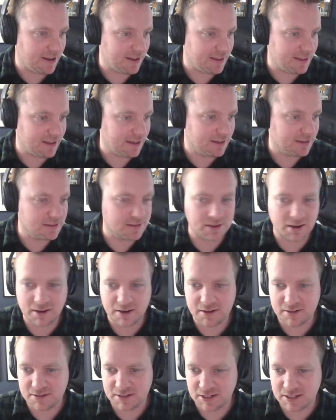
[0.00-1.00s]
things
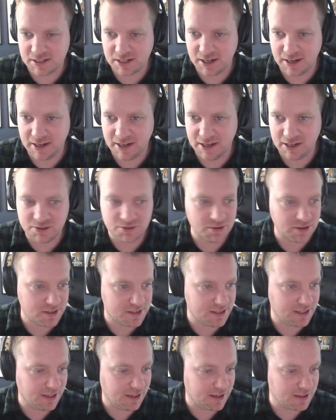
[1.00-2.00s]
are. So that's kind of
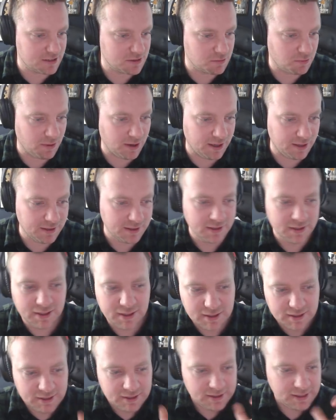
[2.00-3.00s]
interesting as well.
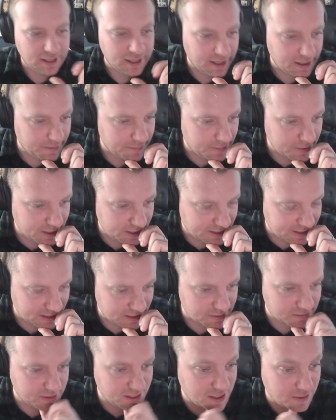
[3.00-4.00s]
It
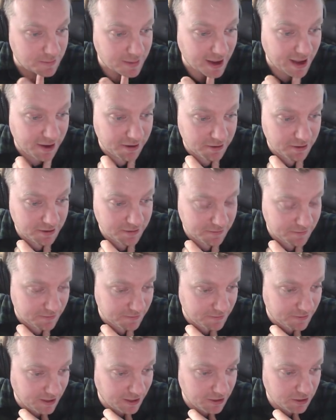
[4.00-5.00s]
tells me the battery
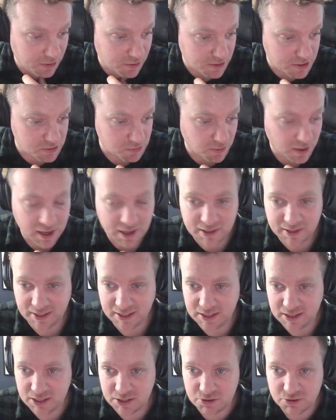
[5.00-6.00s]
value as well
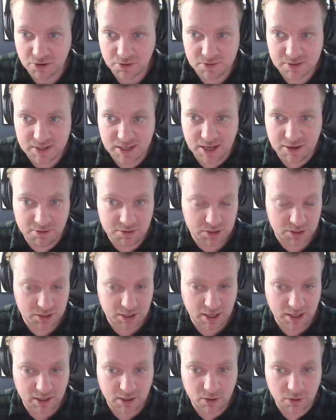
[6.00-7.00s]
in the drone state, which is
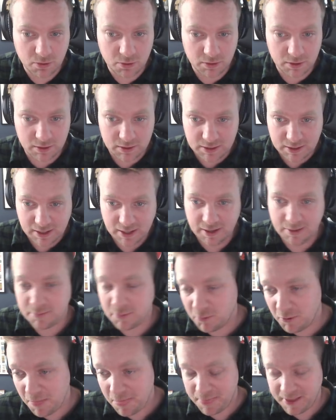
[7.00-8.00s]
kind of cool.
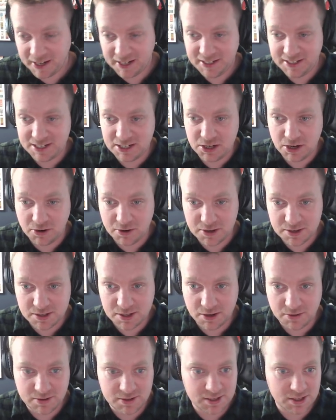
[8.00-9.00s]
One thing I did notice,
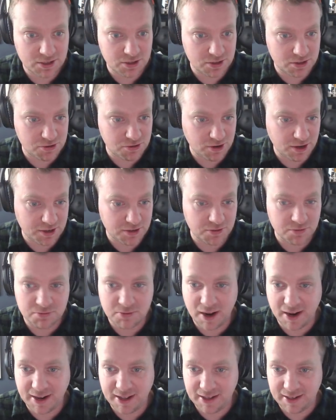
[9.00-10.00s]
though, is I just tried to
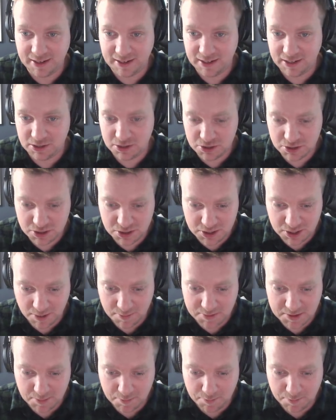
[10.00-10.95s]
run it and it just dumped